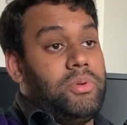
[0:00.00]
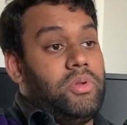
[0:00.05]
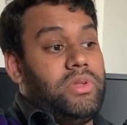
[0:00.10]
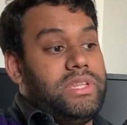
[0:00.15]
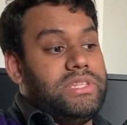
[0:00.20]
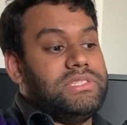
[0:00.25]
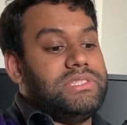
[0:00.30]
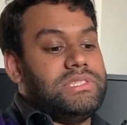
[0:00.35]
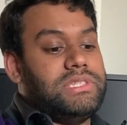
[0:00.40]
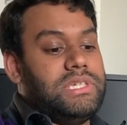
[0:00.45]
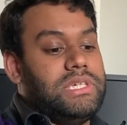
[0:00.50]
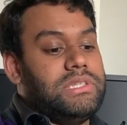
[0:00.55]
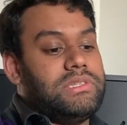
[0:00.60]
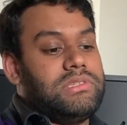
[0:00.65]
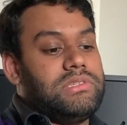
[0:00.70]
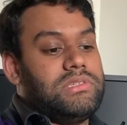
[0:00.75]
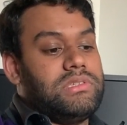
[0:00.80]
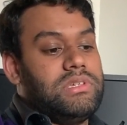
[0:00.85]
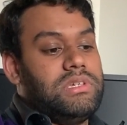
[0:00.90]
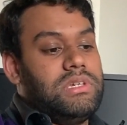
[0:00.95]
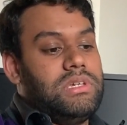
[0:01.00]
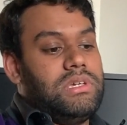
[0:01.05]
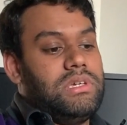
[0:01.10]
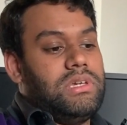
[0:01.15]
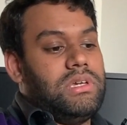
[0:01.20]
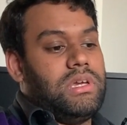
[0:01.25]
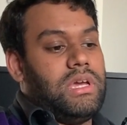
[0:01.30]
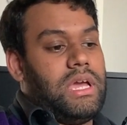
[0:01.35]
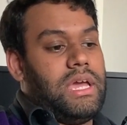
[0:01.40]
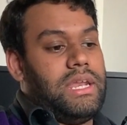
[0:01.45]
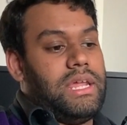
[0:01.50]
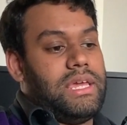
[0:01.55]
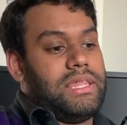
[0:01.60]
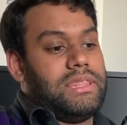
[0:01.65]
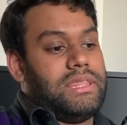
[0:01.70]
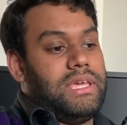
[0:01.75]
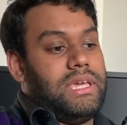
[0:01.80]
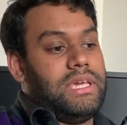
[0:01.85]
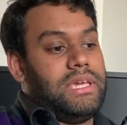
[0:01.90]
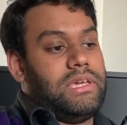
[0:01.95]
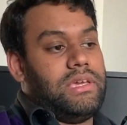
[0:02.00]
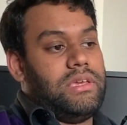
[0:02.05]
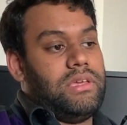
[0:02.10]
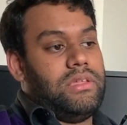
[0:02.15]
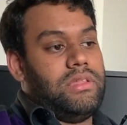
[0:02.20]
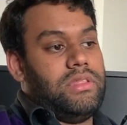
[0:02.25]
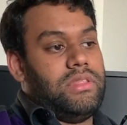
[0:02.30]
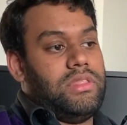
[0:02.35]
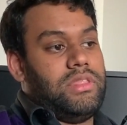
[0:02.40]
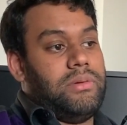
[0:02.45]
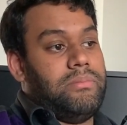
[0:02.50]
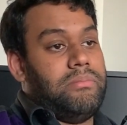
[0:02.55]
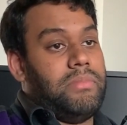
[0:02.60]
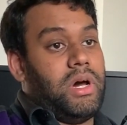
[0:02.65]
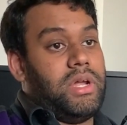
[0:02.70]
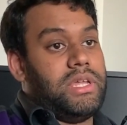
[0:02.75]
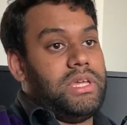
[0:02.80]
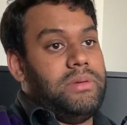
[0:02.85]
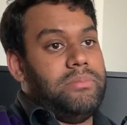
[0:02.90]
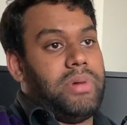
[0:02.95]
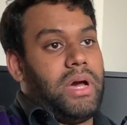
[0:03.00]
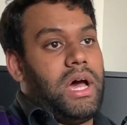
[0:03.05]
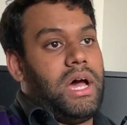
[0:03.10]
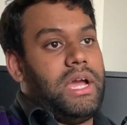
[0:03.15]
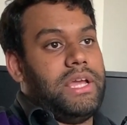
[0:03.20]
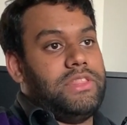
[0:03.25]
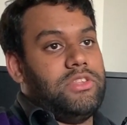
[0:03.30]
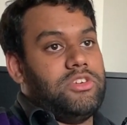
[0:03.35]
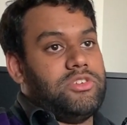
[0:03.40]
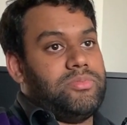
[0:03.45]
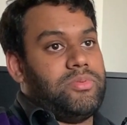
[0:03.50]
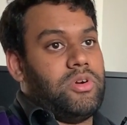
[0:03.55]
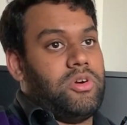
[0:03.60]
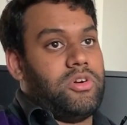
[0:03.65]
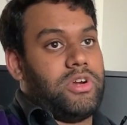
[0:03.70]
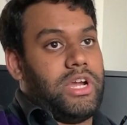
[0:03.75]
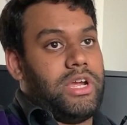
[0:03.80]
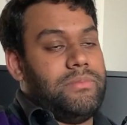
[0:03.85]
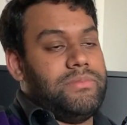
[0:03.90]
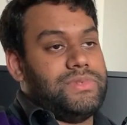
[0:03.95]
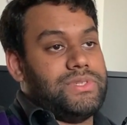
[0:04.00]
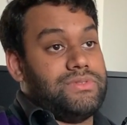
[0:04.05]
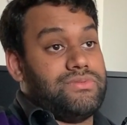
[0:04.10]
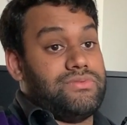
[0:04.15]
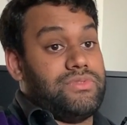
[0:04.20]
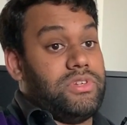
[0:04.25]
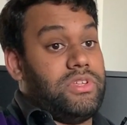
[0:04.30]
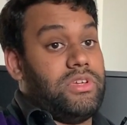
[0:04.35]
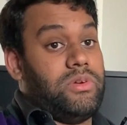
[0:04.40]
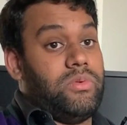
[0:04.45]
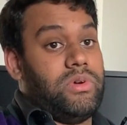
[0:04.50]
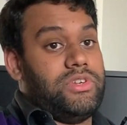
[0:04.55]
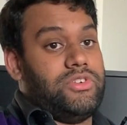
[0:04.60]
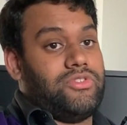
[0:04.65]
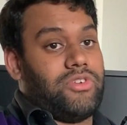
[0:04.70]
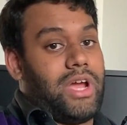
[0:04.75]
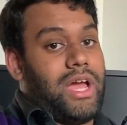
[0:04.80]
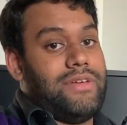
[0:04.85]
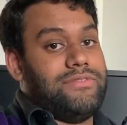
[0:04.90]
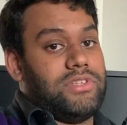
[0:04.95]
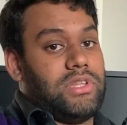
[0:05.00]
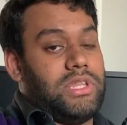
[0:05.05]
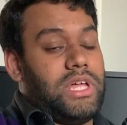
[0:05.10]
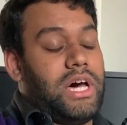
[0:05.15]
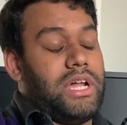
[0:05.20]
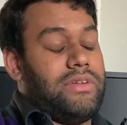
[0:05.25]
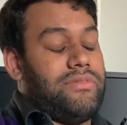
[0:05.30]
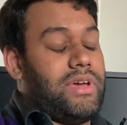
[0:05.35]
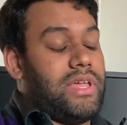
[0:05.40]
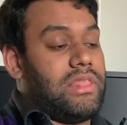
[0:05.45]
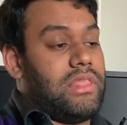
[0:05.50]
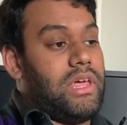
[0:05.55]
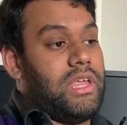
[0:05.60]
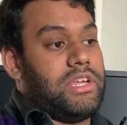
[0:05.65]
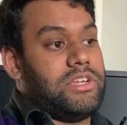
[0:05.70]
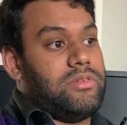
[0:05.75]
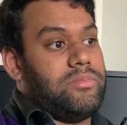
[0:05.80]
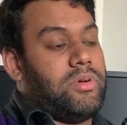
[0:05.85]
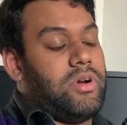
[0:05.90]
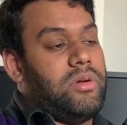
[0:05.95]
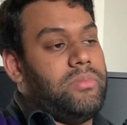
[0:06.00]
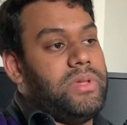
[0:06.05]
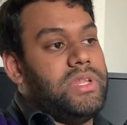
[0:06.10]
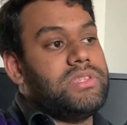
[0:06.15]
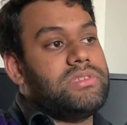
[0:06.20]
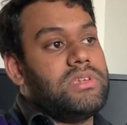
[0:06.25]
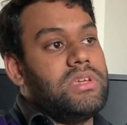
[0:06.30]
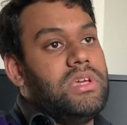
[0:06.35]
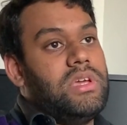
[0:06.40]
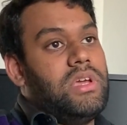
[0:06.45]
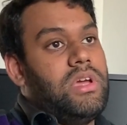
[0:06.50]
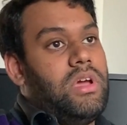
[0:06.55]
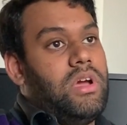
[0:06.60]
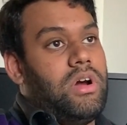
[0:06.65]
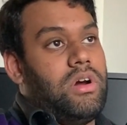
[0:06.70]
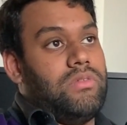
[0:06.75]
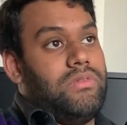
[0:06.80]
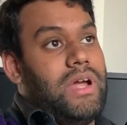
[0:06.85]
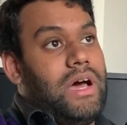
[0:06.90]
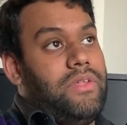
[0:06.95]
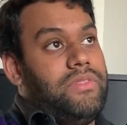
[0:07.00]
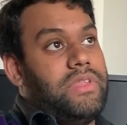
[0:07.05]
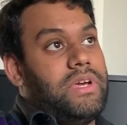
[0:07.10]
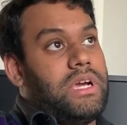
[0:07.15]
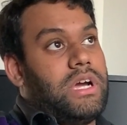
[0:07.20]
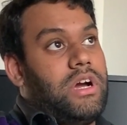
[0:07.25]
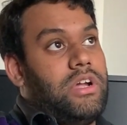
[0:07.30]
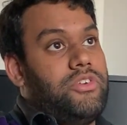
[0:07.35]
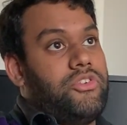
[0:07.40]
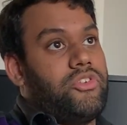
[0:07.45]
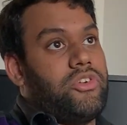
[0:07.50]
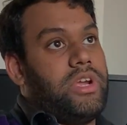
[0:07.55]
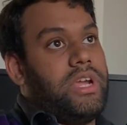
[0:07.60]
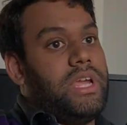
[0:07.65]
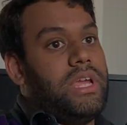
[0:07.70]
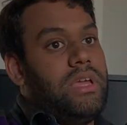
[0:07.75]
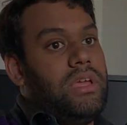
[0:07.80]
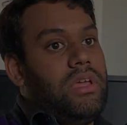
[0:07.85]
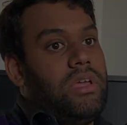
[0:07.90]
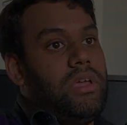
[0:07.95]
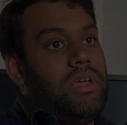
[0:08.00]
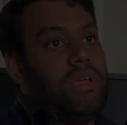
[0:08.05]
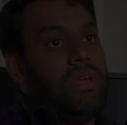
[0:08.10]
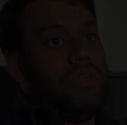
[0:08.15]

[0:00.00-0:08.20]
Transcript: people in seats. And I think the money behind those programs is really what drives a lot of athletic departments around the country.